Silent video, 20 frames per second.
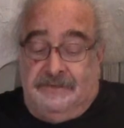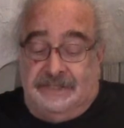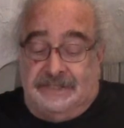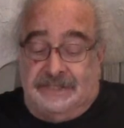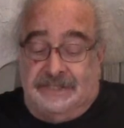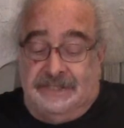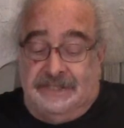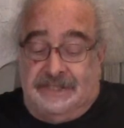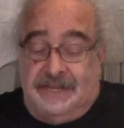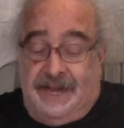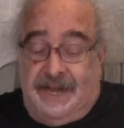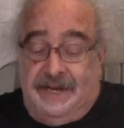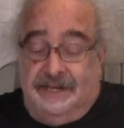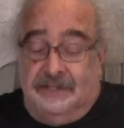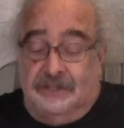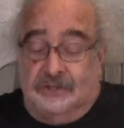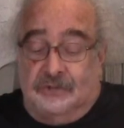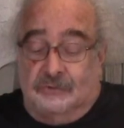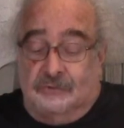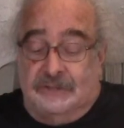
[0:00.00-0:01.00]
is
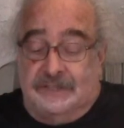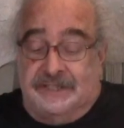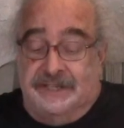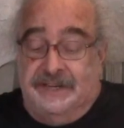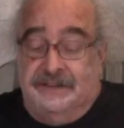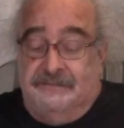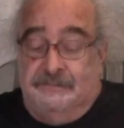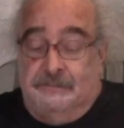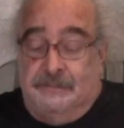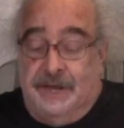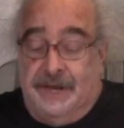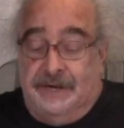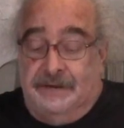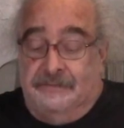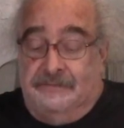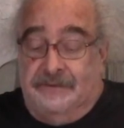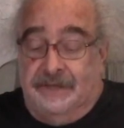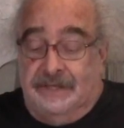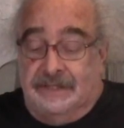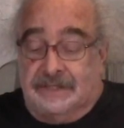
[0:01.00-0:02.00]
entitled to receive
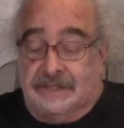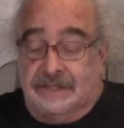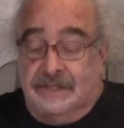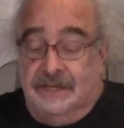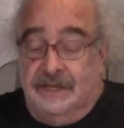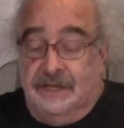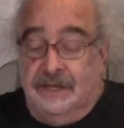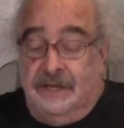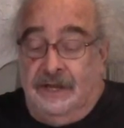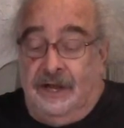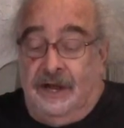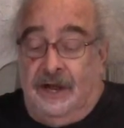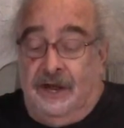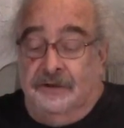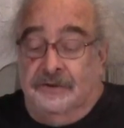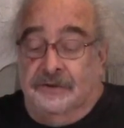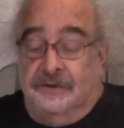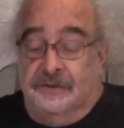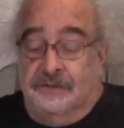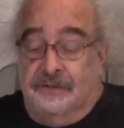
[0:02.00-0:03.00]
benefits
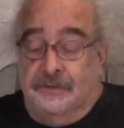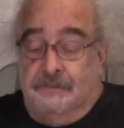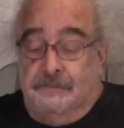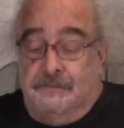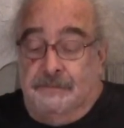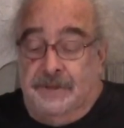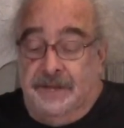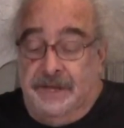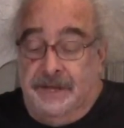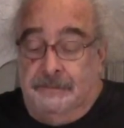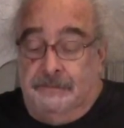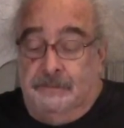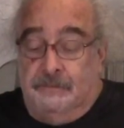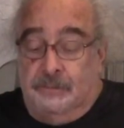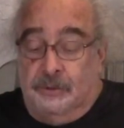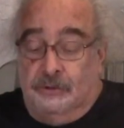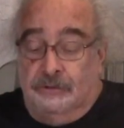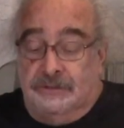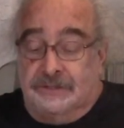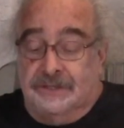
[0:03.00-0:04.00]
under the PIP,
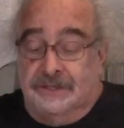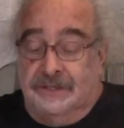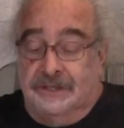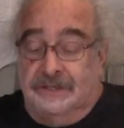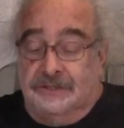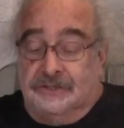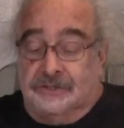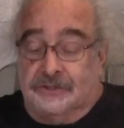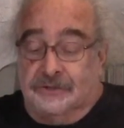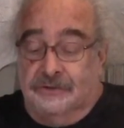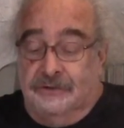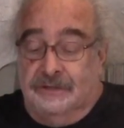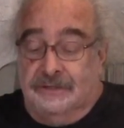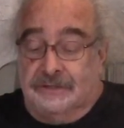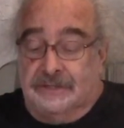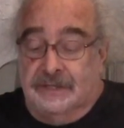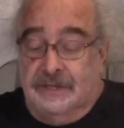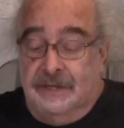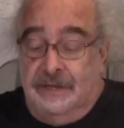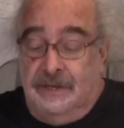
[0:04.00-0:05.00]
Personal
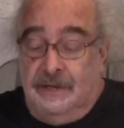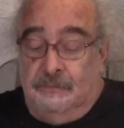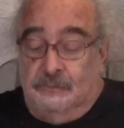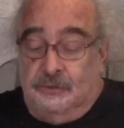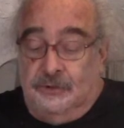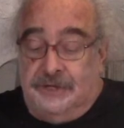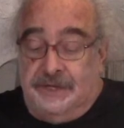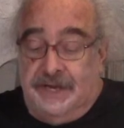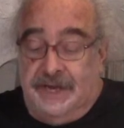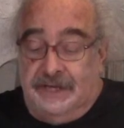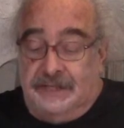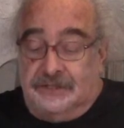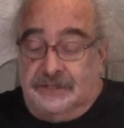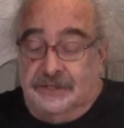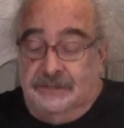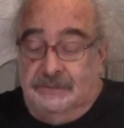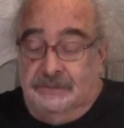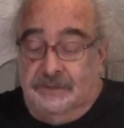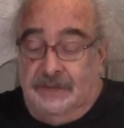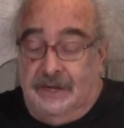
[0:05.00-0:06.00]
Insurance
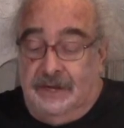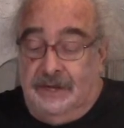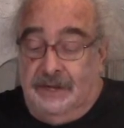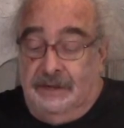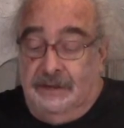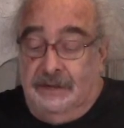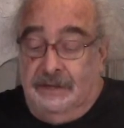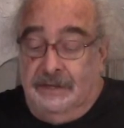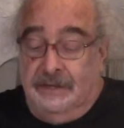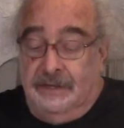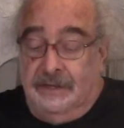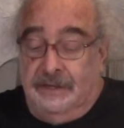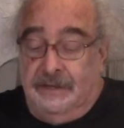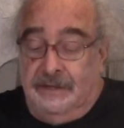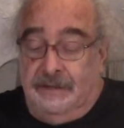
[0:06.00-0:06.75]
Protection uh,